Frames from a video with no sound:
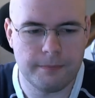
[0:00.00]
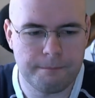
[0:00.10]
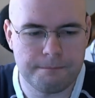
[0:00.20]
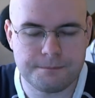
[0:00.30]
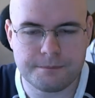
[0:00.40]

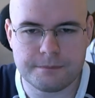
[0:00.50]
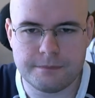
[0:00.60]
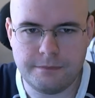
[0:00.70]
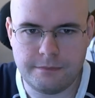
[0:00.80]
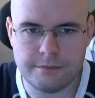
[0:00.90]

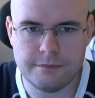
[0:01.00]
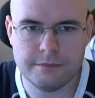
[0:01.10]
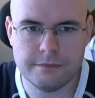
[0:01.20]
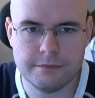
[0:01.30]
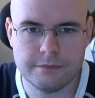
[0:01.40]

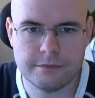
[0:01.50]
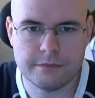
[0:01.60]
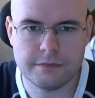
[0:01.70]
[no speech]